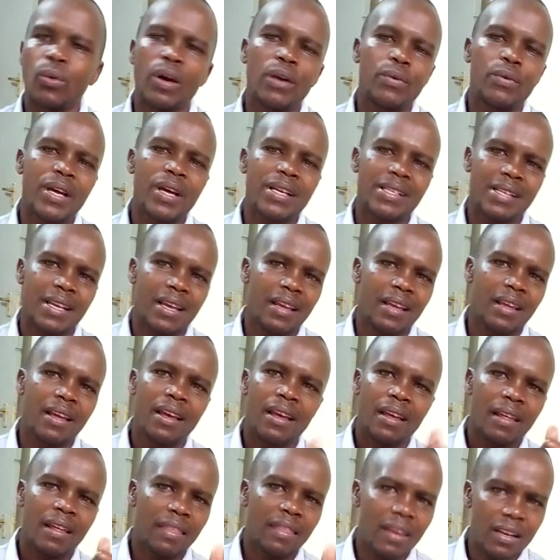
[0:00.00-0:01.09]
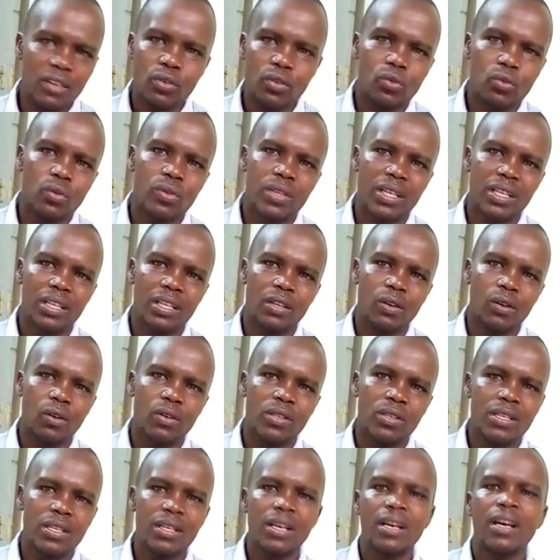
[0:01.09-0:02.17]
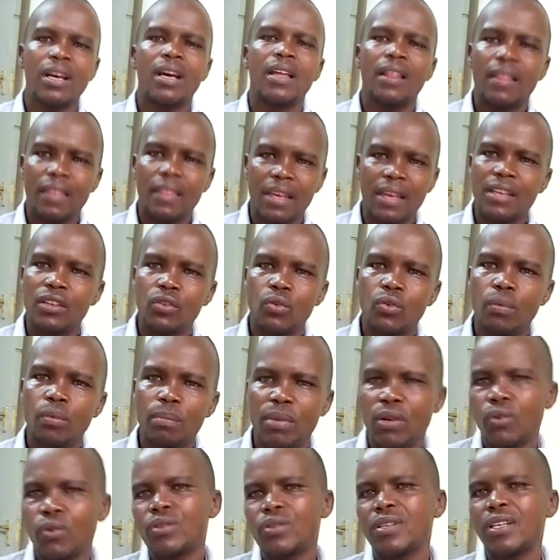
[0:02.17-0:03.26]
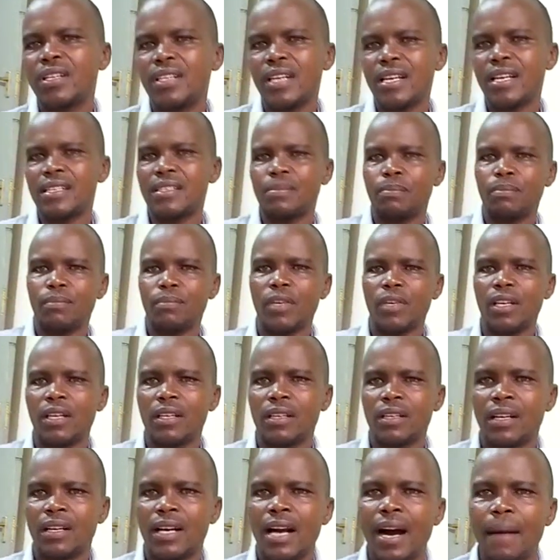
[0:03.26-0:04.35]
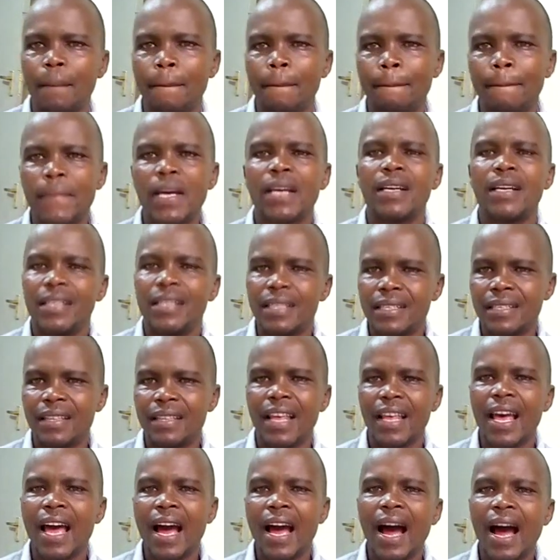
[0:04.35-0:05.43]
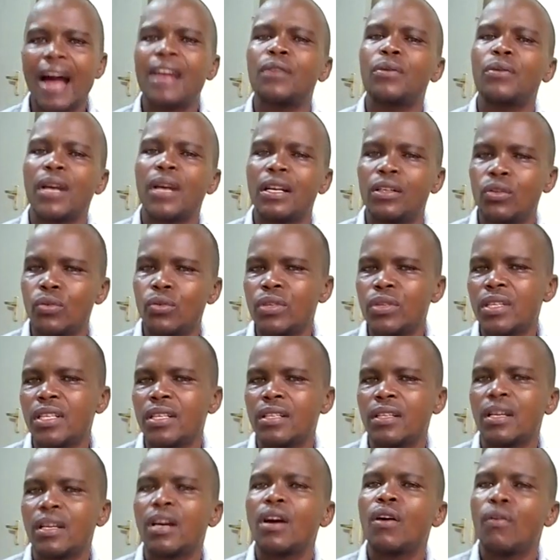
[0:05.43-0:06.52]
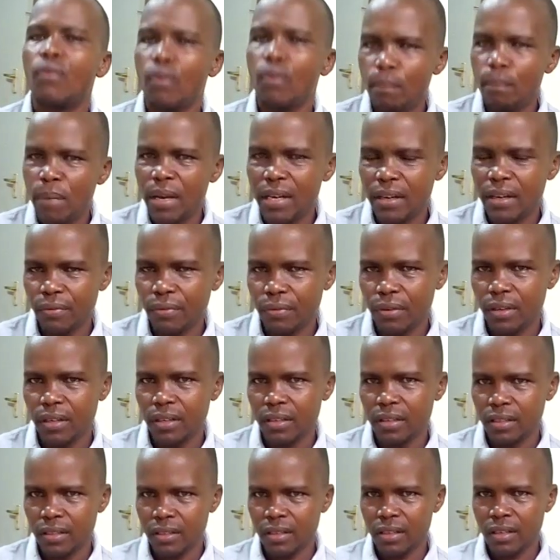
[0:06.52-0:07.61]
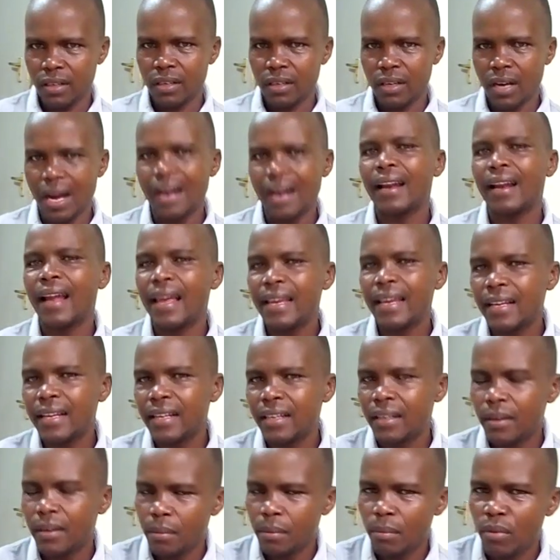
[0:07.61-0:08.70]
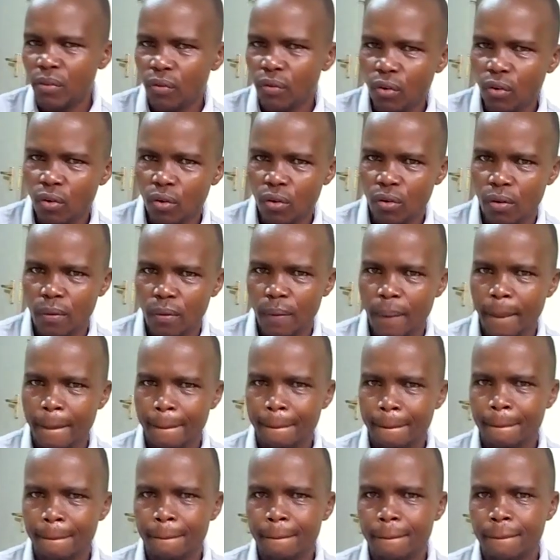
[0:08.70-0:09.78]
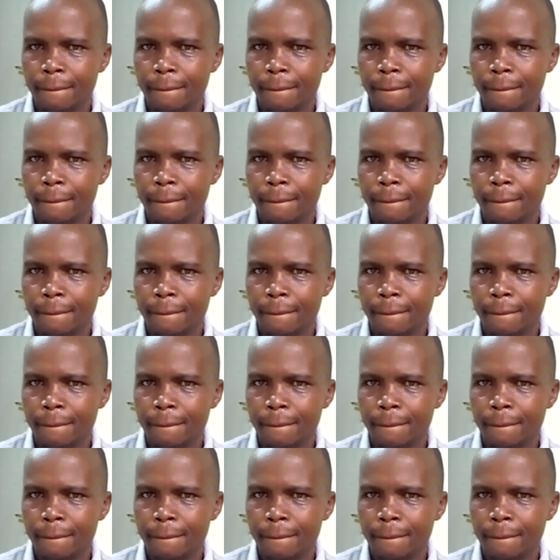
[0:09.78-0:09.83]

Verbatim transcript: It's the reason why we are saying thank you to technology. Thank you because it has come. It is there and you can use it for benefit, unlike before.